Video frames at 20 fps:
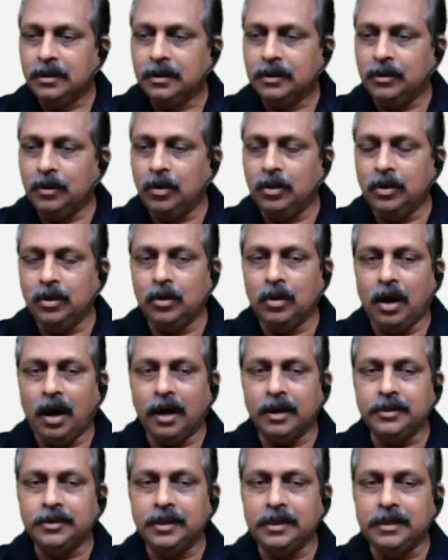No, no,
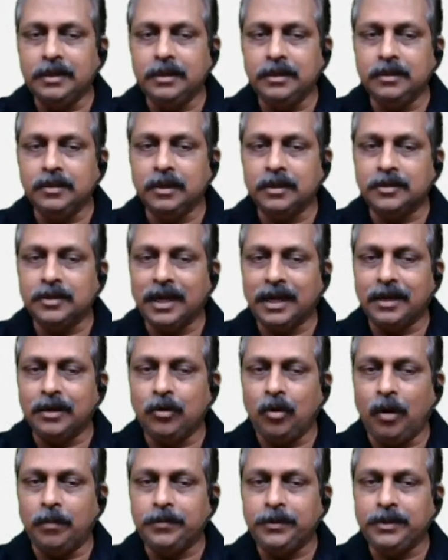answer is a second
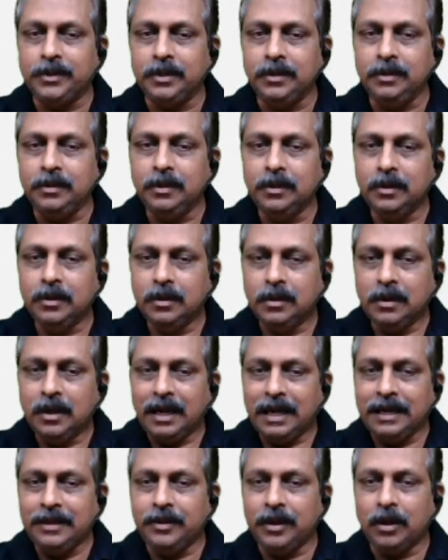option
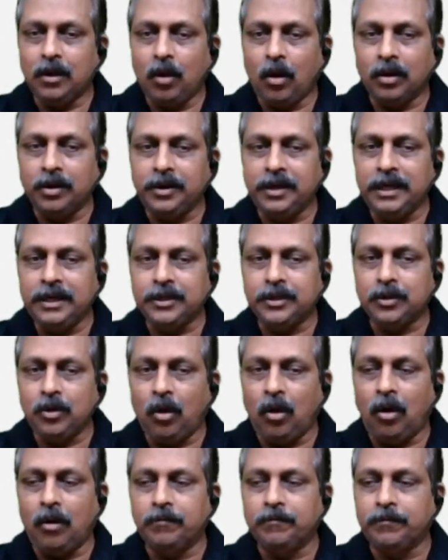in the context
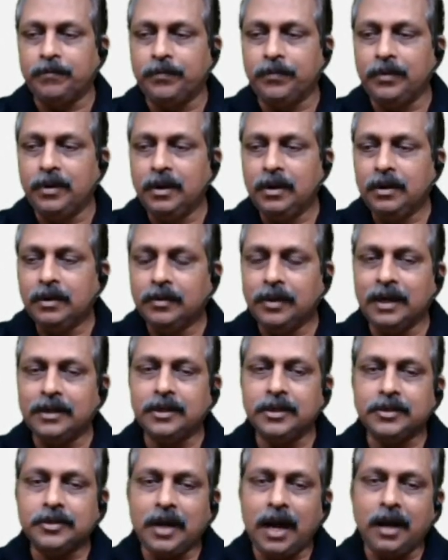of. That's a
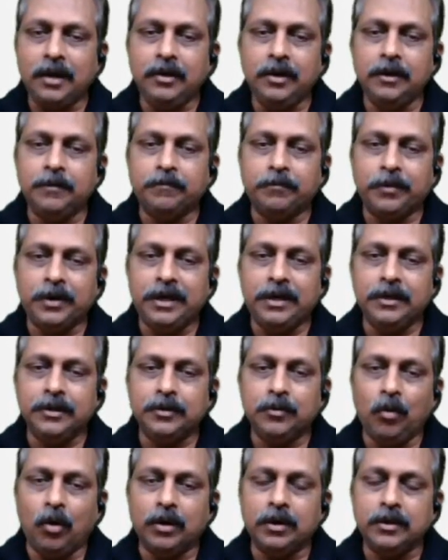standard phrase.
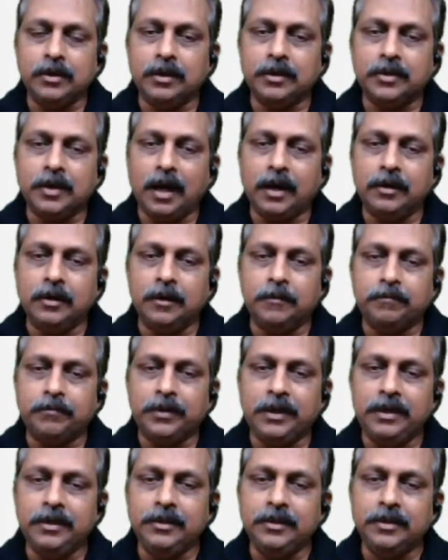What is a standard
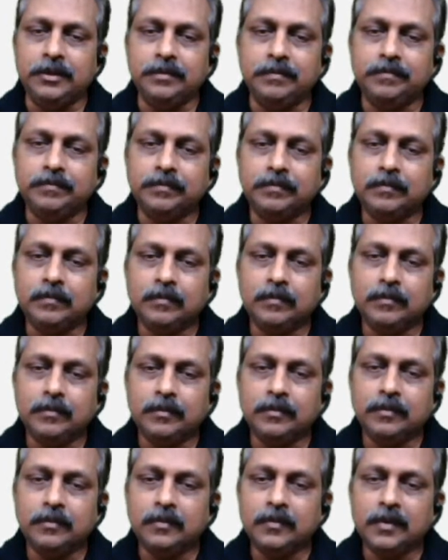phrase?
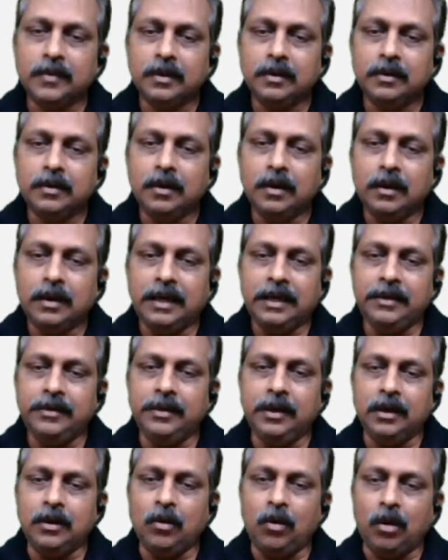In
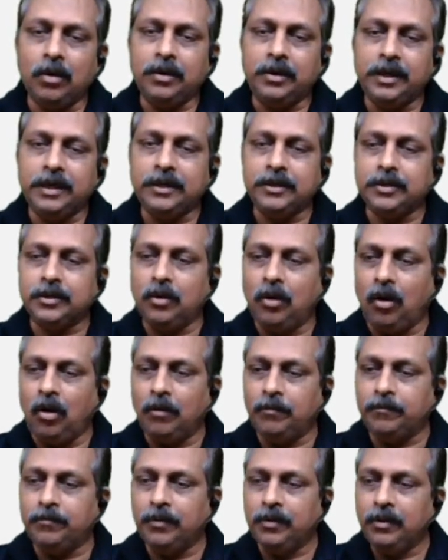the context of.